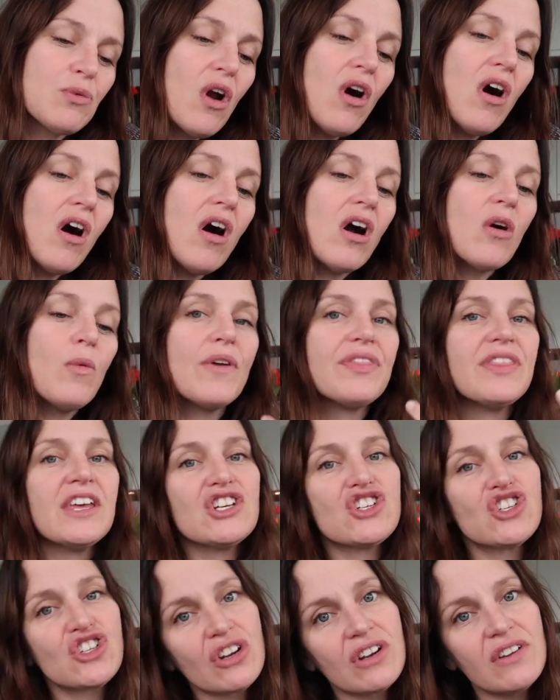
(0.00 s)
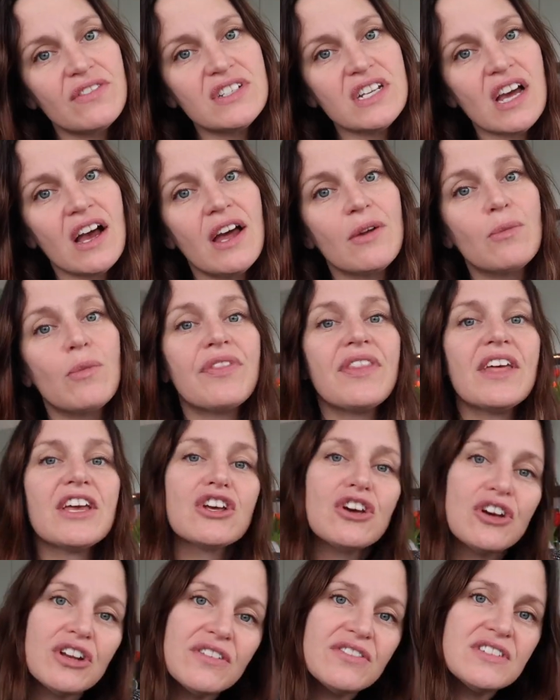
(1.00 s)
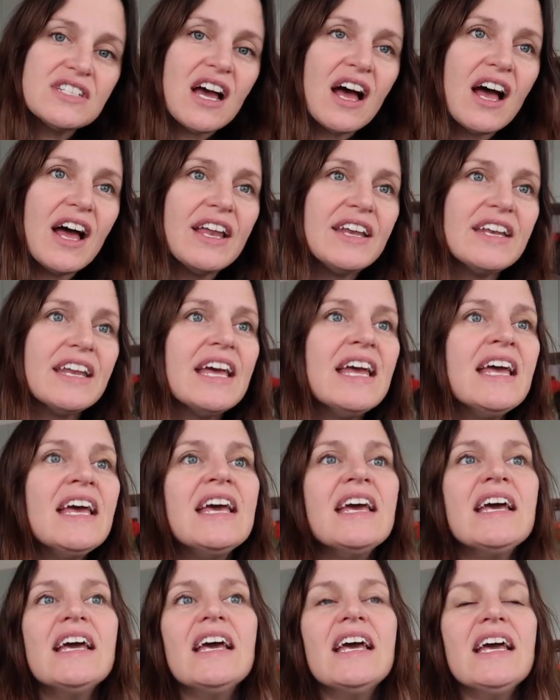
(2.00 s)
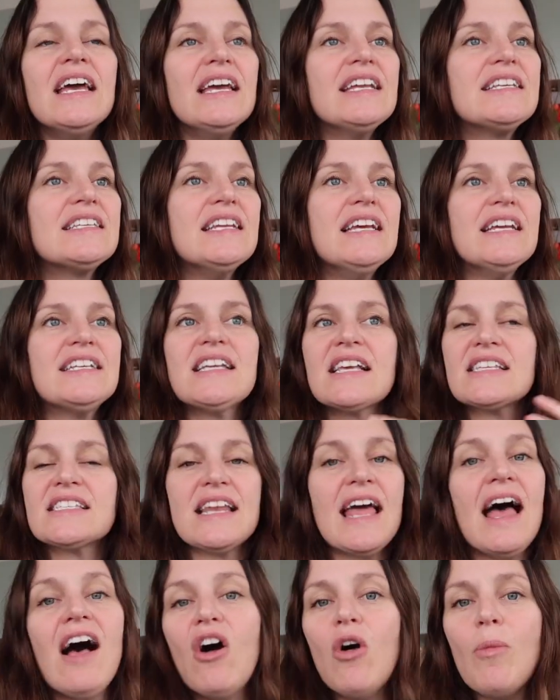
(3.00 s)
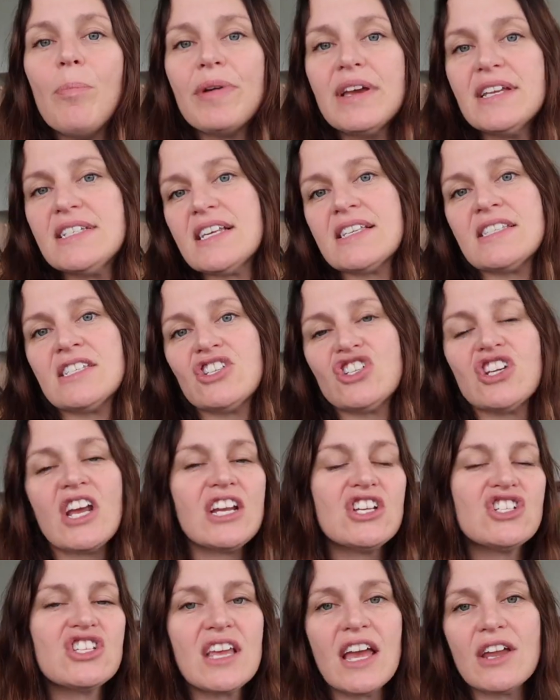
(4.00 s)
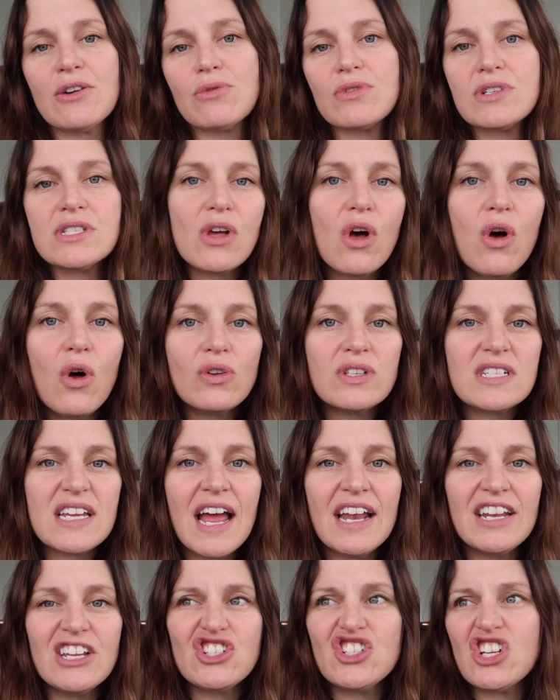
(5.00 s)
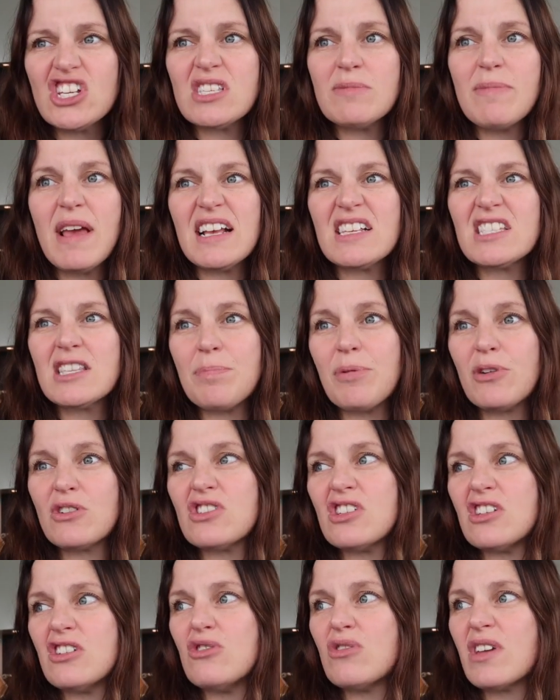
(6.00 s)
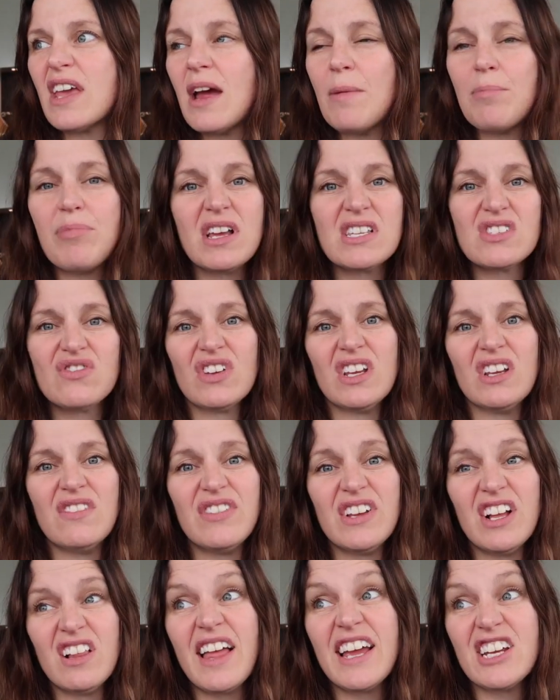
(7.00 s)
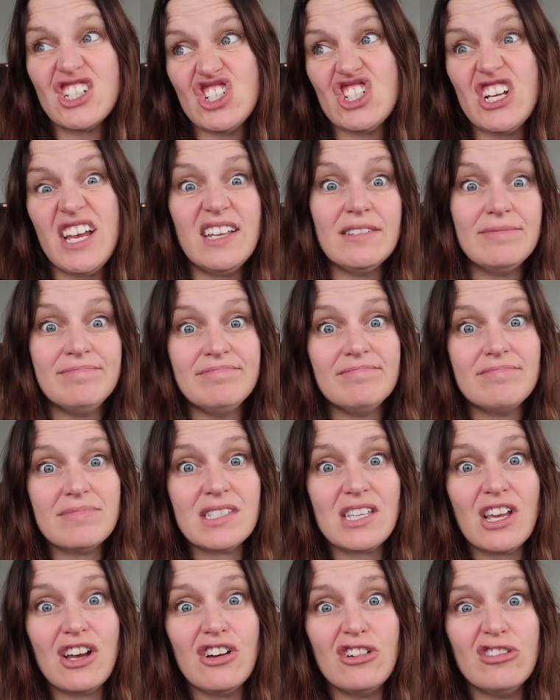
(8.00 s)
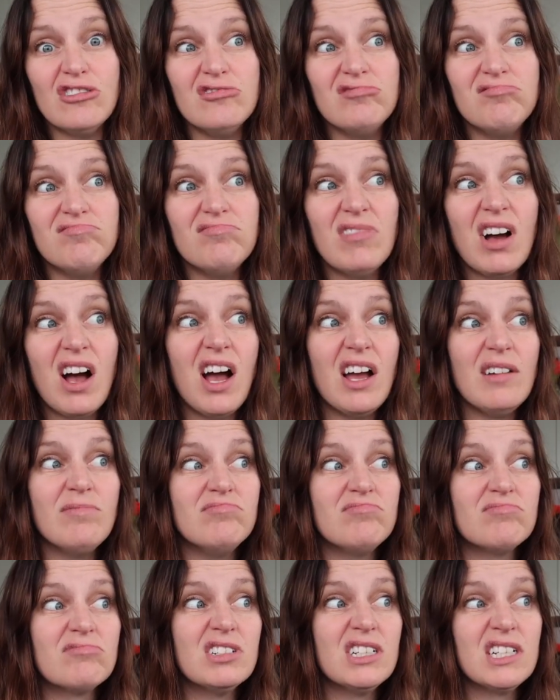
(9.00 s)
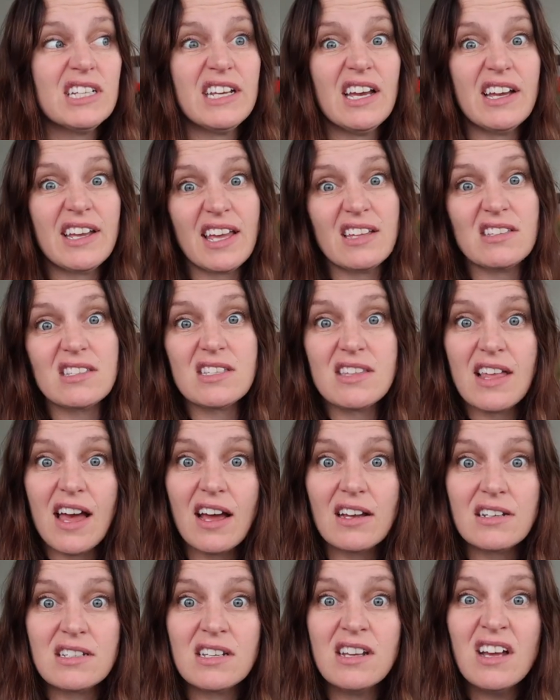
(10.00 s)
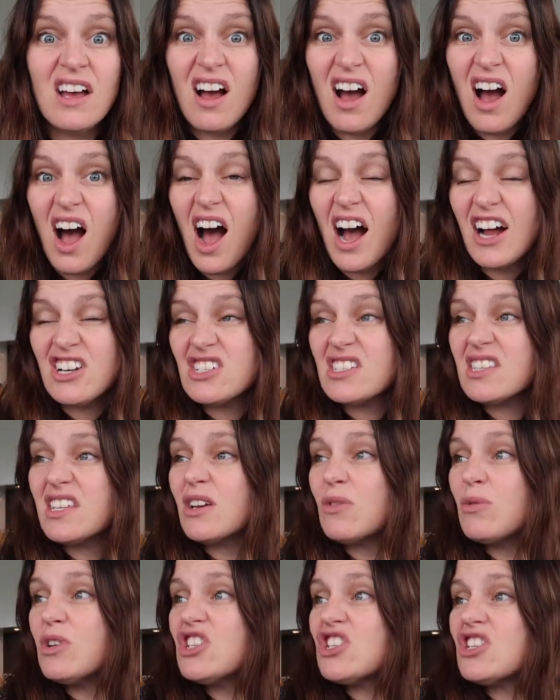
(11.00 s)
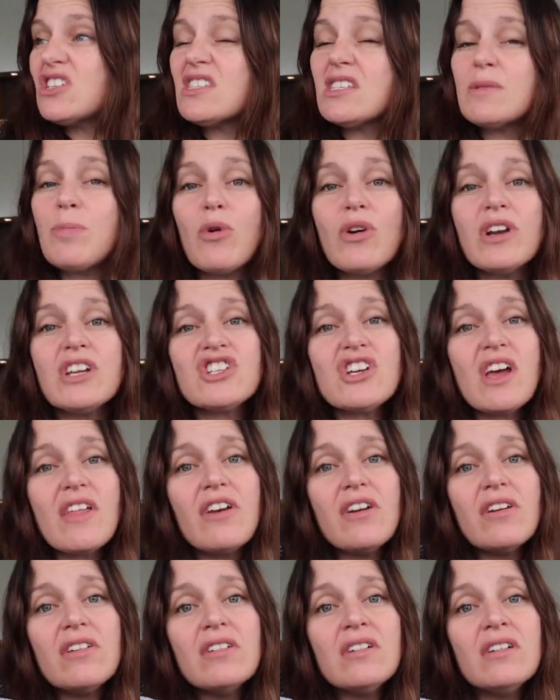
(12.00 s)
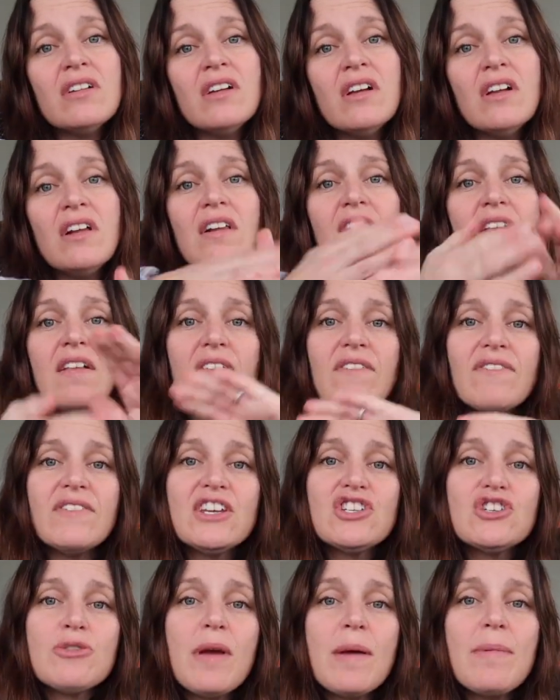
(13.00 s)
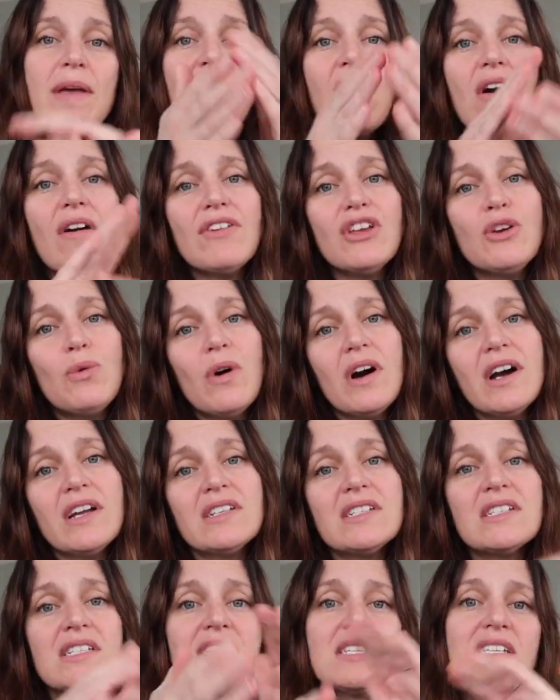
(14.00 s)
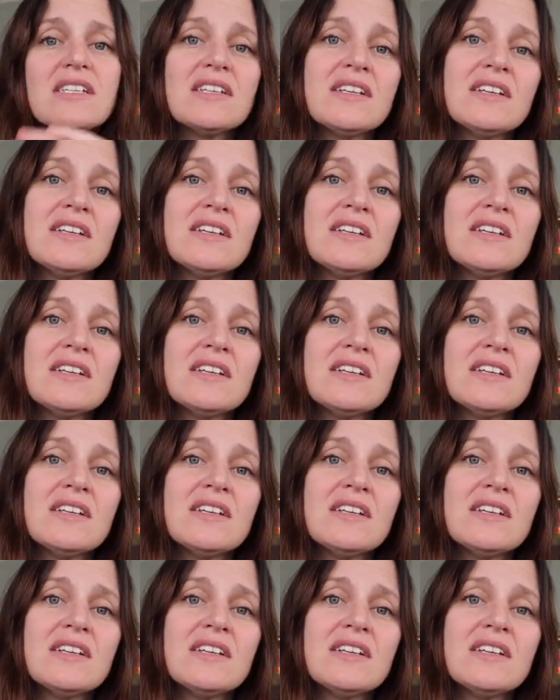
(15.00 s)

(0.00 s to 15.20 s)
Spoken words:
wrong, what they should have done, what they could have done. It doesn't help, it doesn't change the end result, and it just makes the person who can't breastfeed feel like, so I'm really against that. I just think we should support each other. Feed your baby however you want.